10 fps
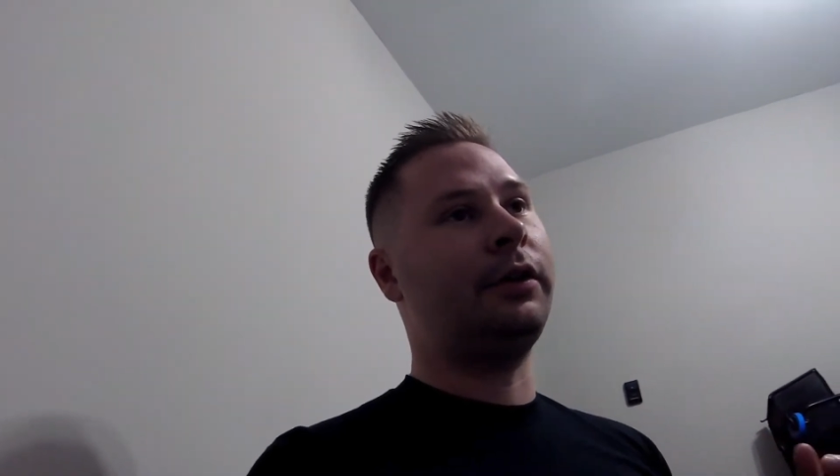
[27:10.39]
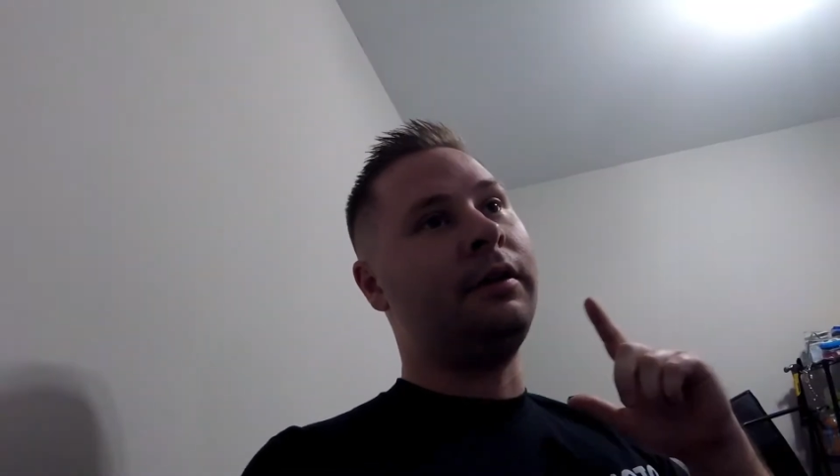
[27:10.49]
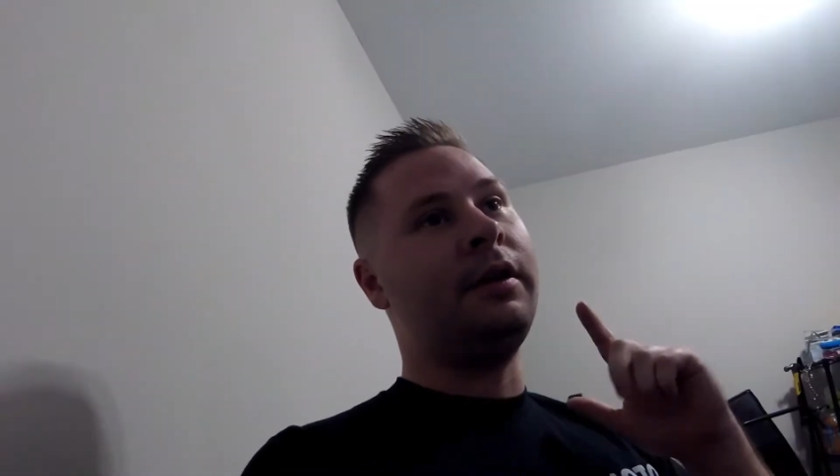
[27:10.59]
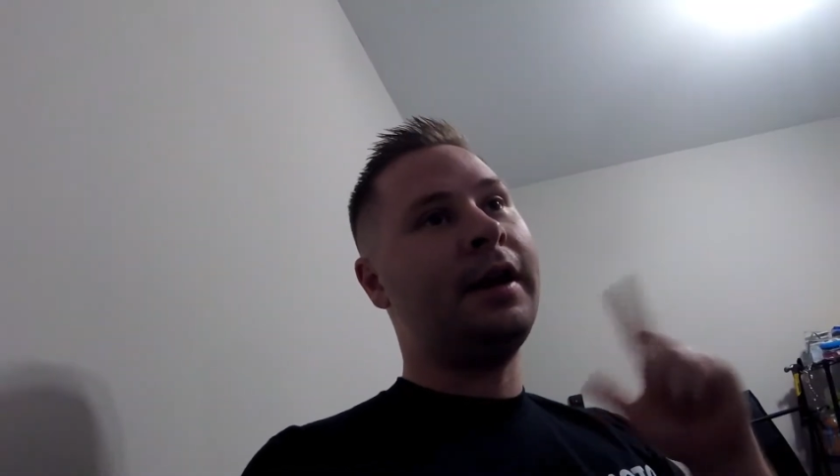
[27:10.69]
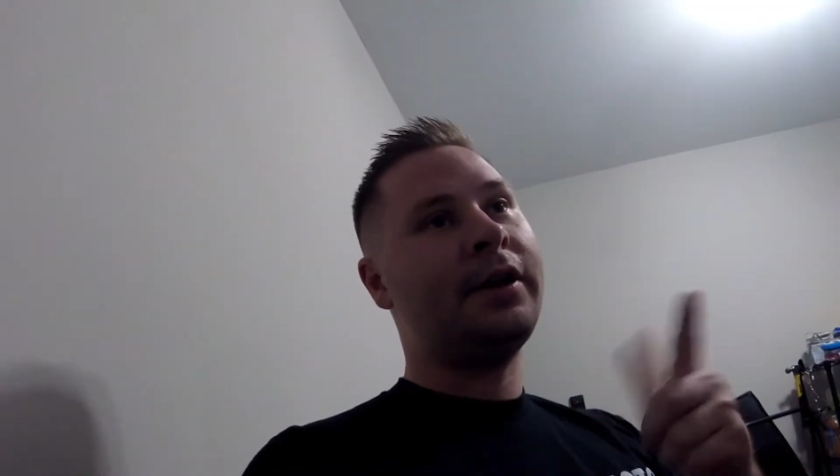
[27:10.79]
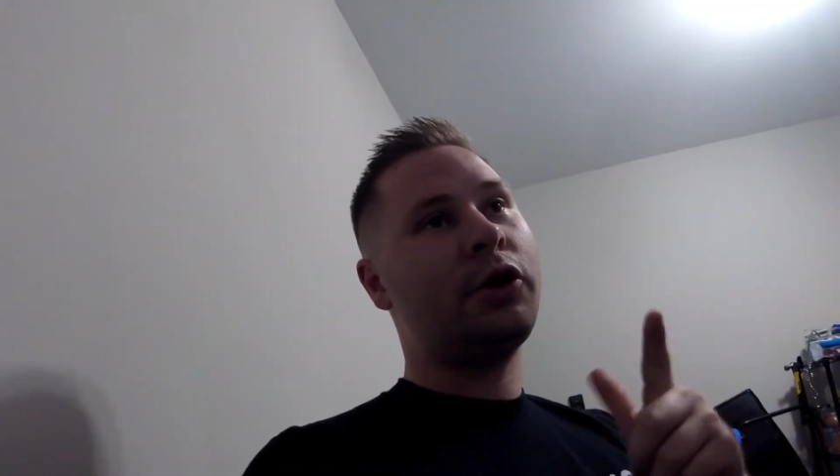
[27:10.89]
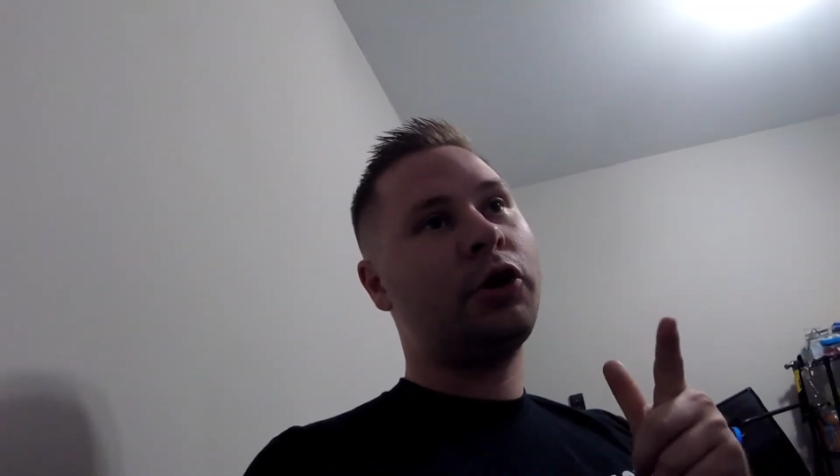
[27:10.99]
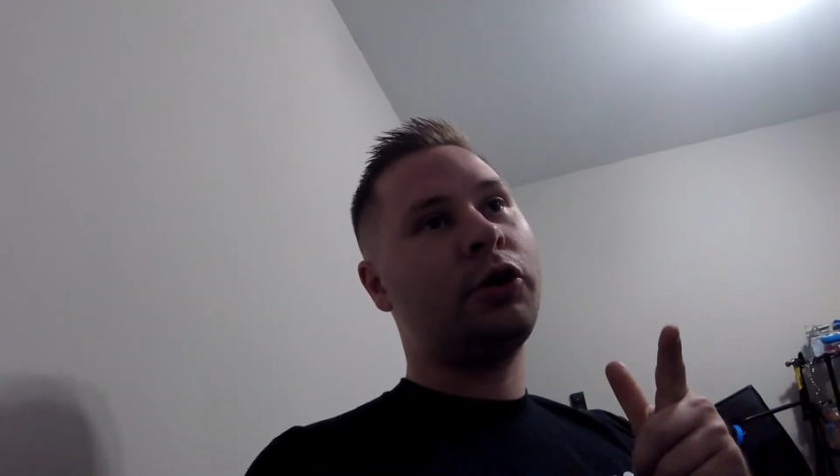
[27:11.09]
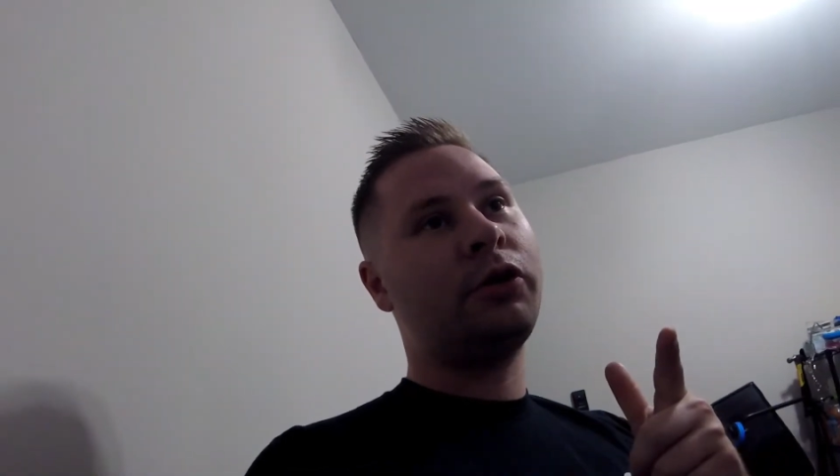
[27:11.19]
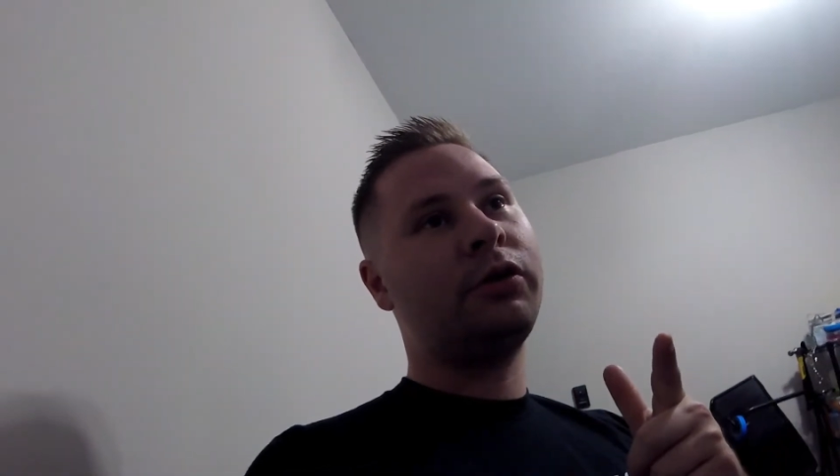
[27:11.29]
not
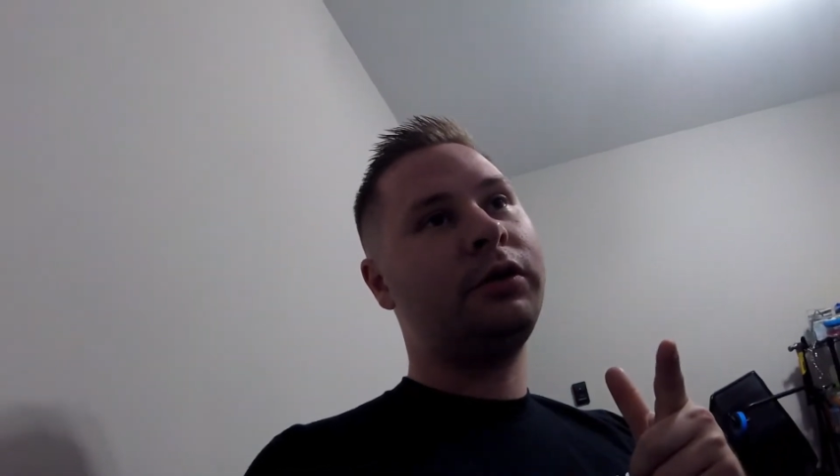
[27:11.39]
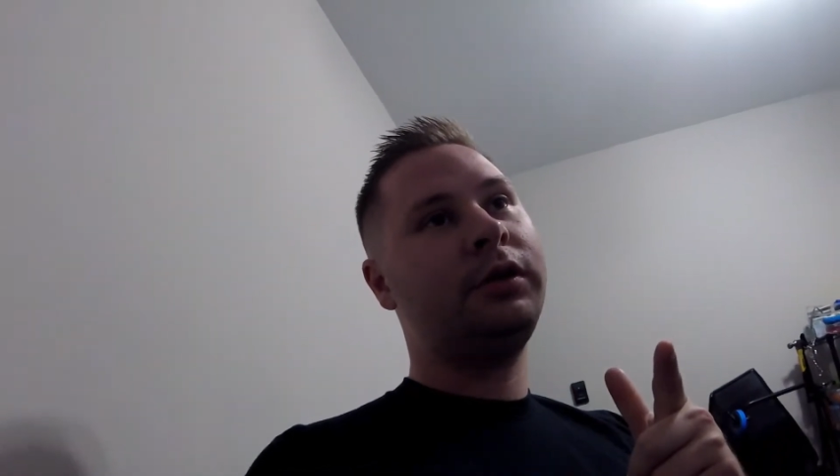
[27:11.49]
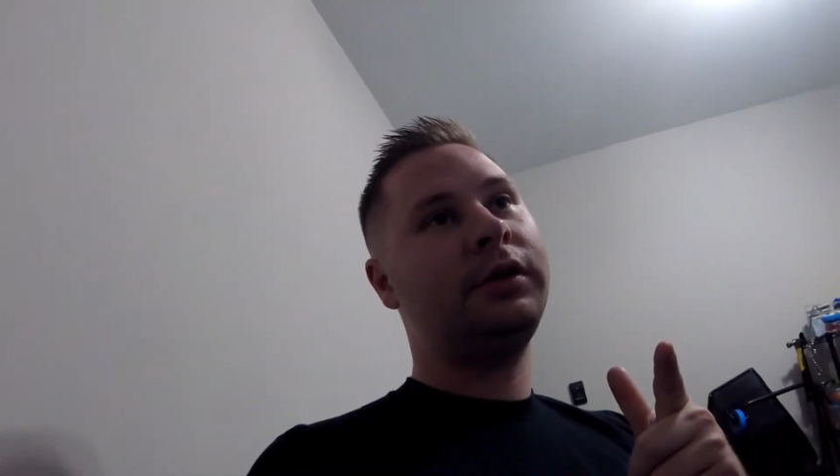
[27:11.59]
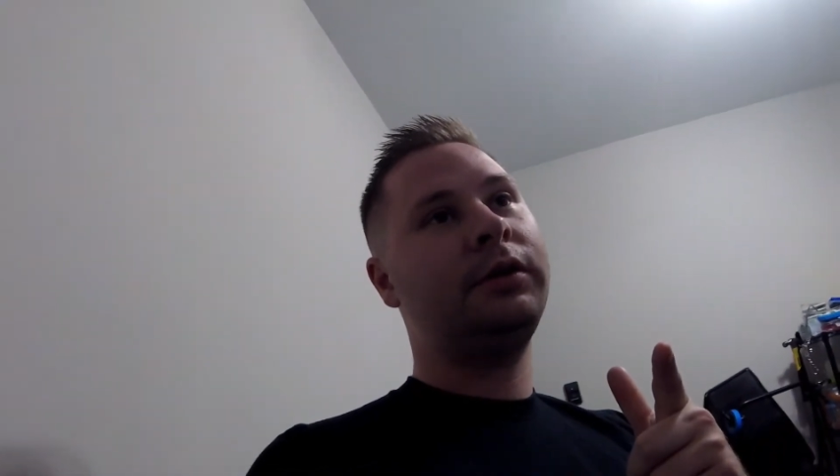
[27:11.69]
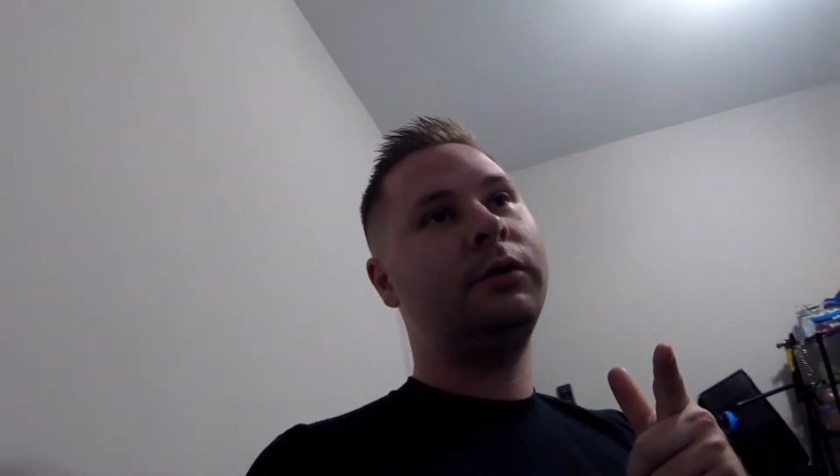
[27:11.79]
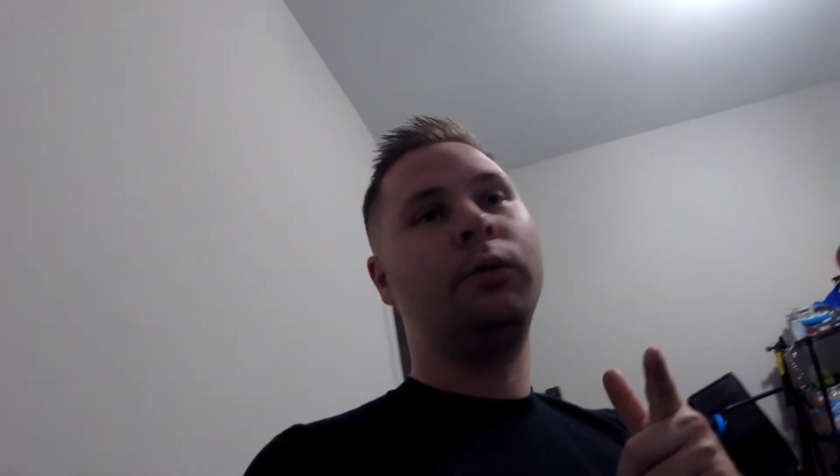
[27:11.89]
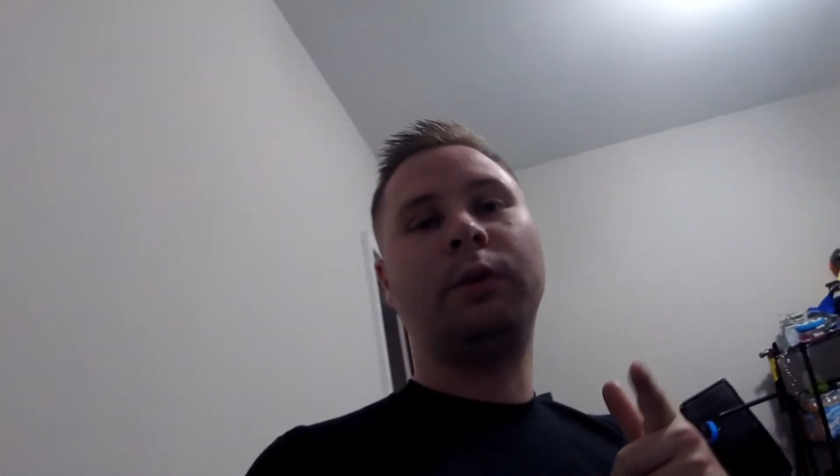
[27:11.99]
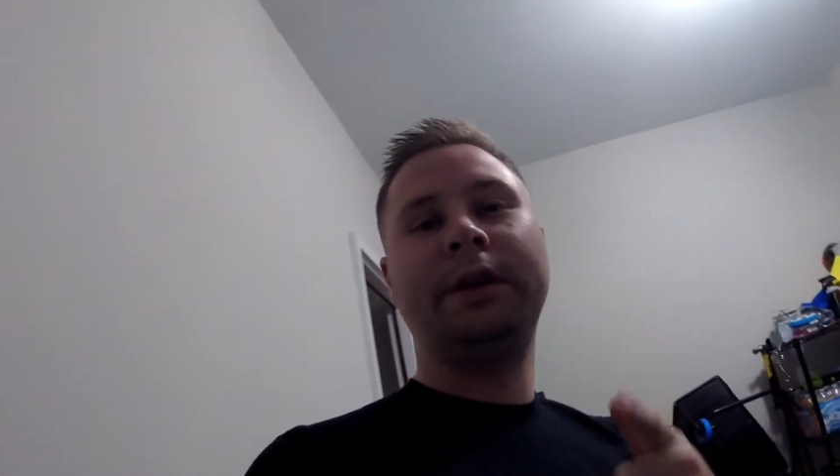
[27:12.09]
sure what